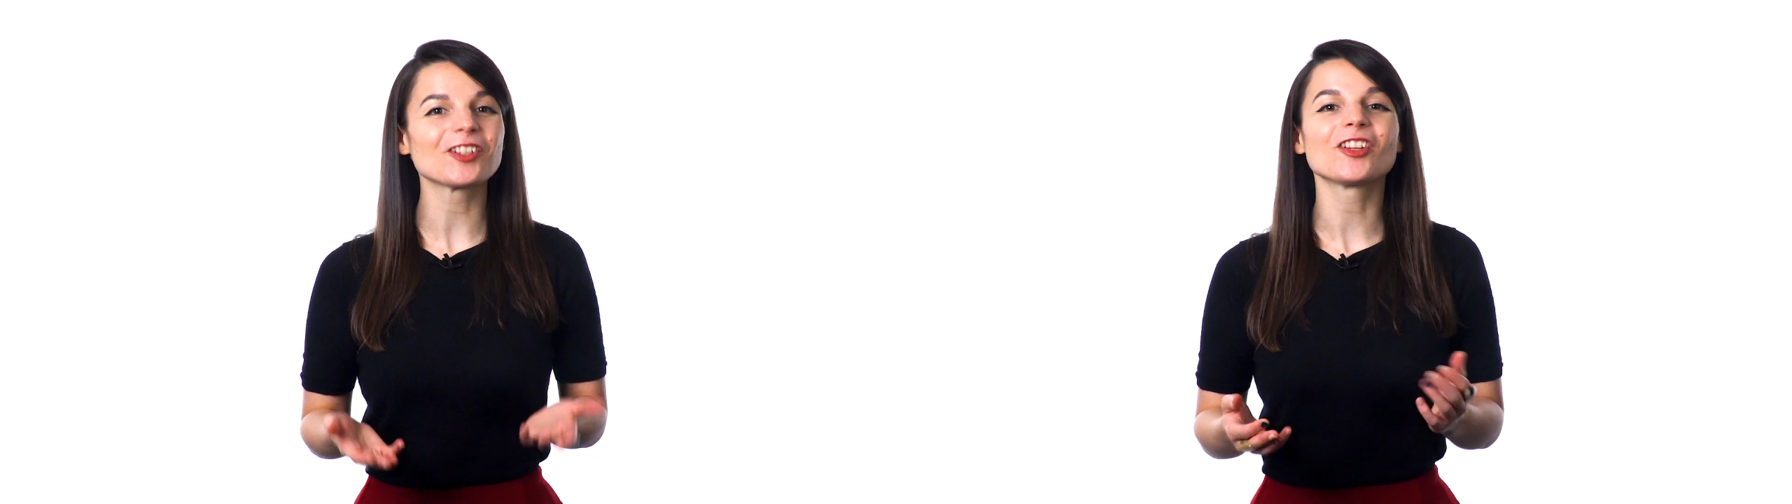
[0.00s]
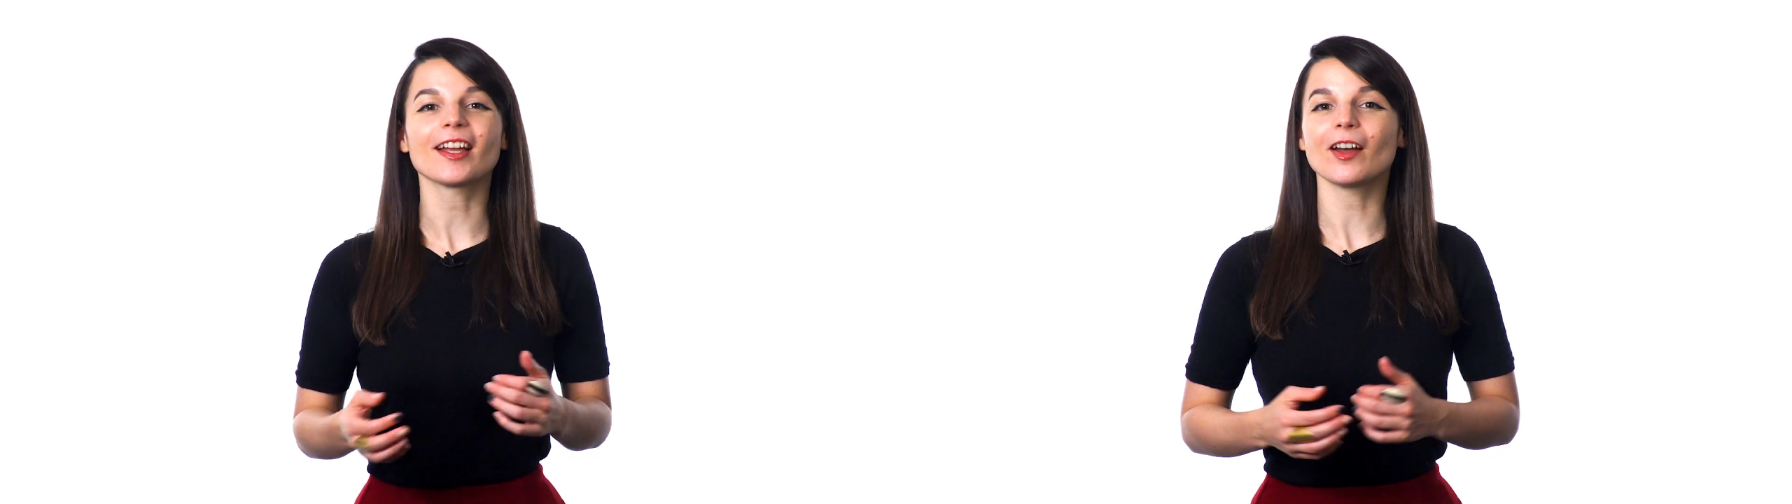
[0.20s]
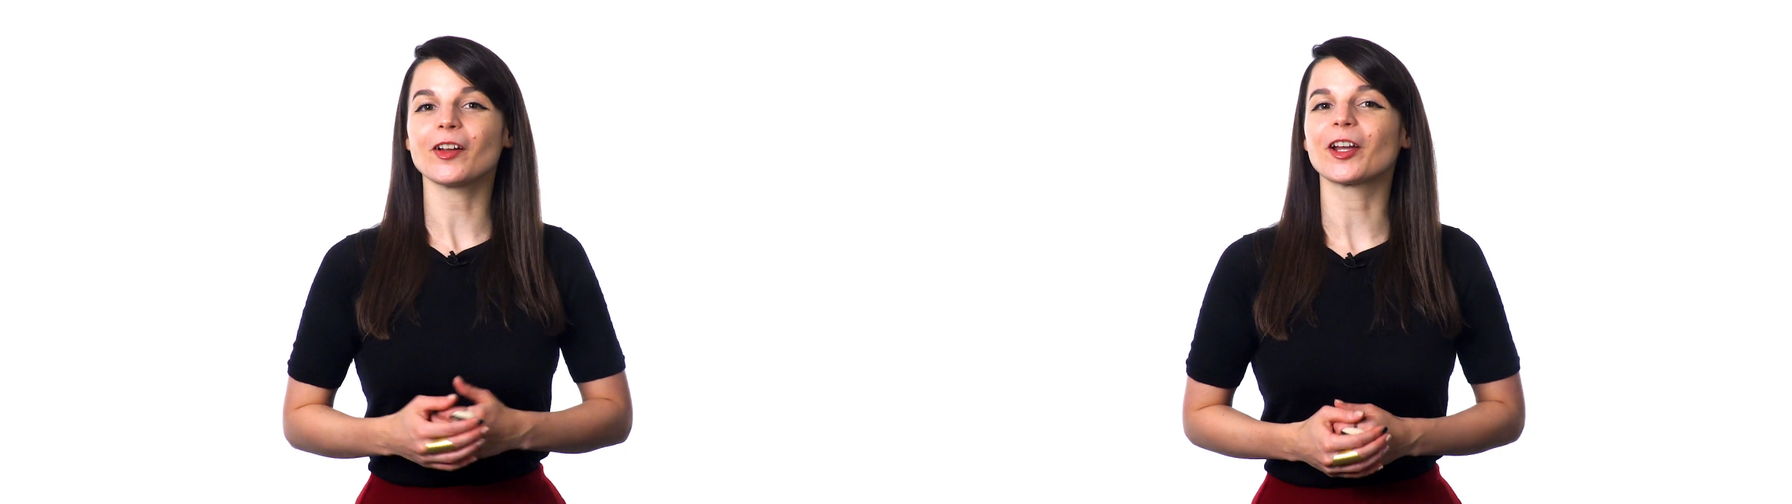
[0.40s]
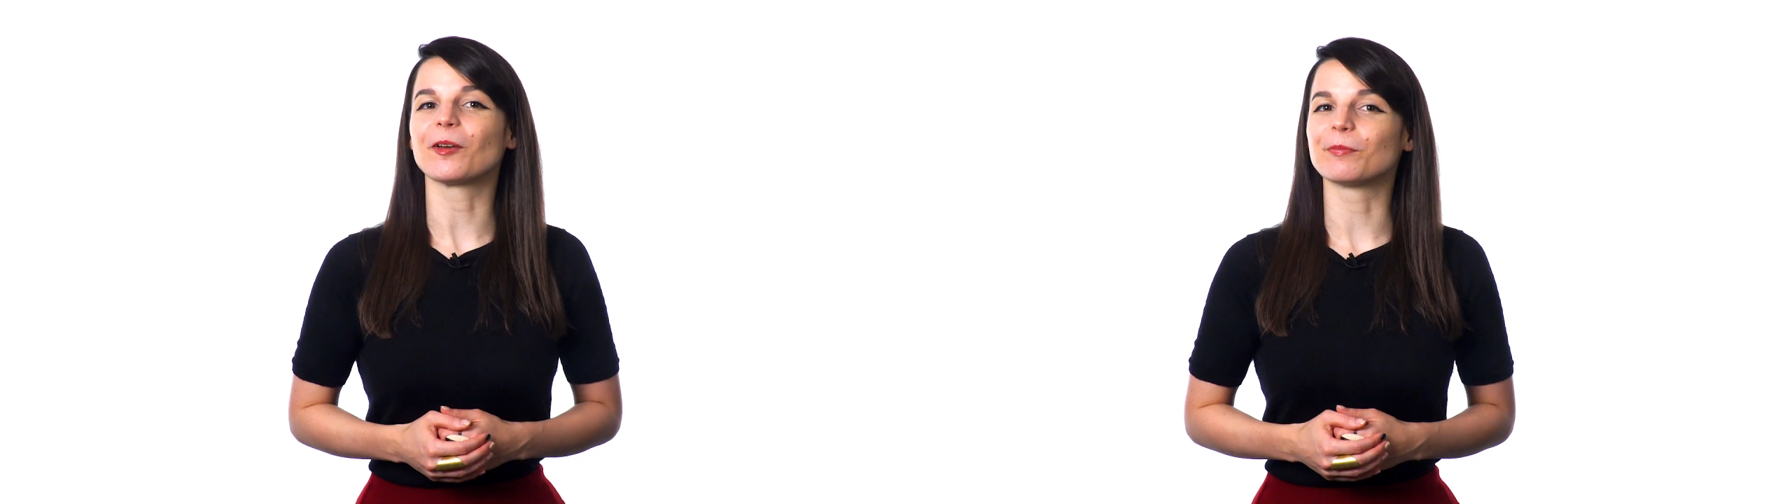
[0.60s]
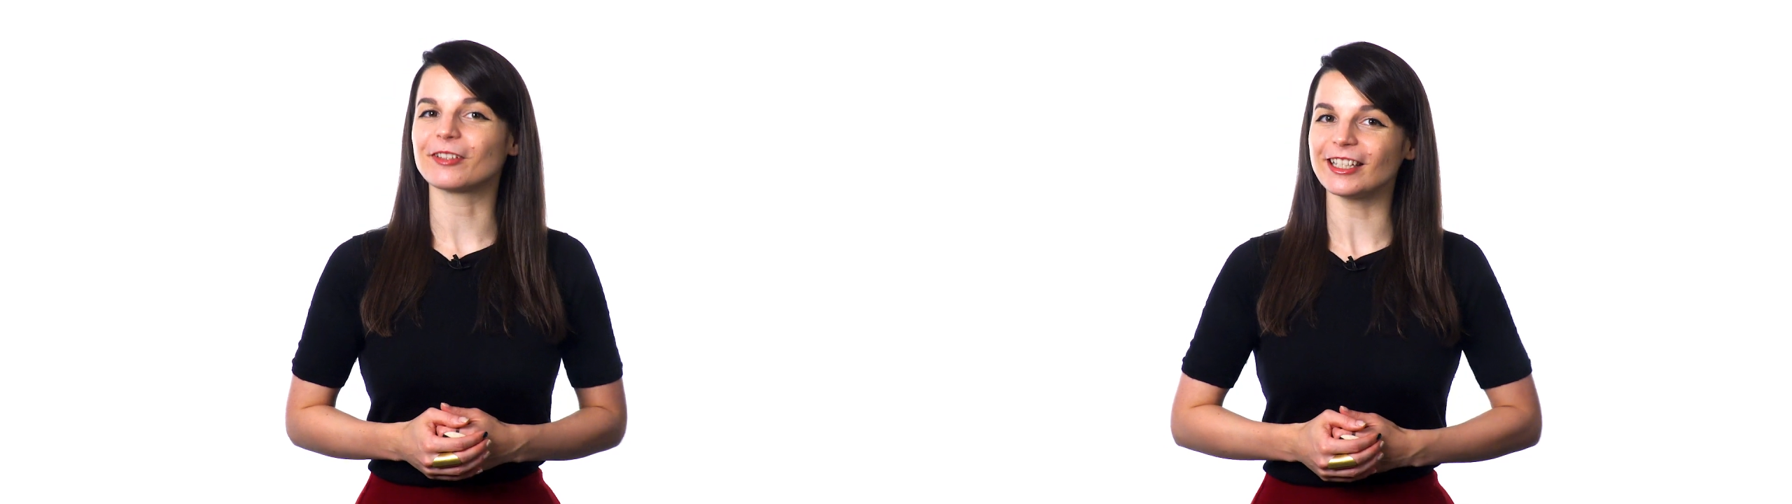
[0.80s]
check out our
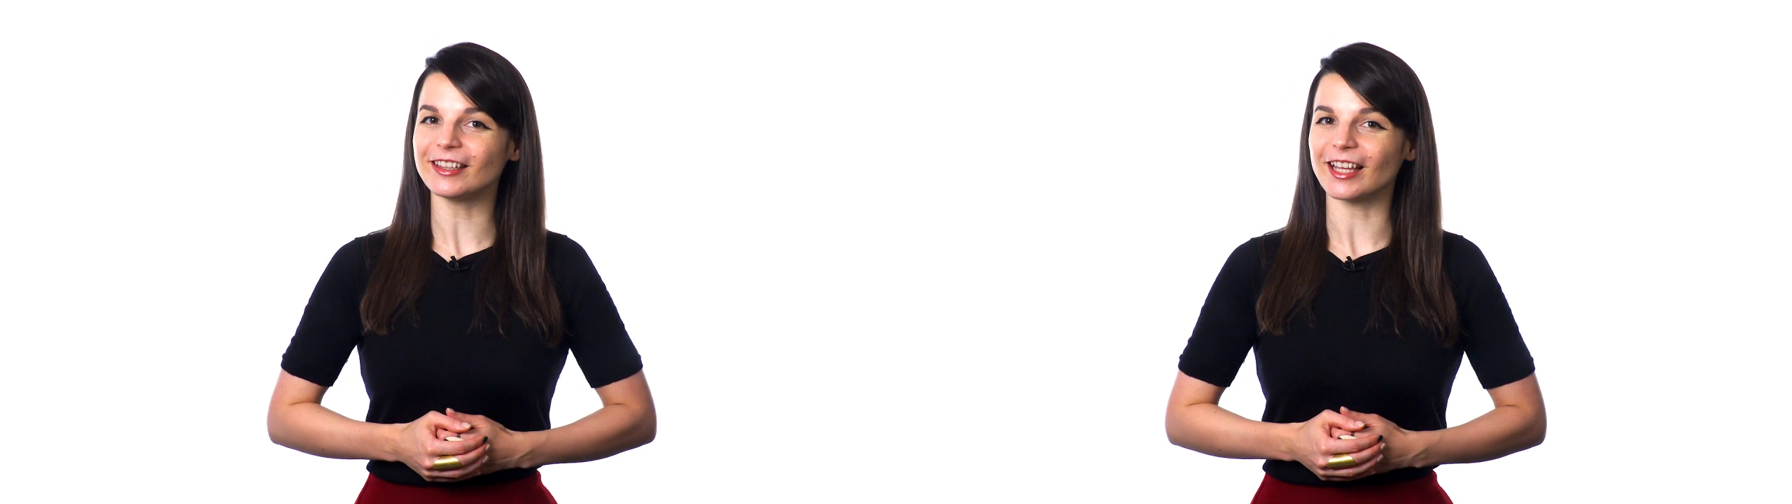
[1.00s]
complete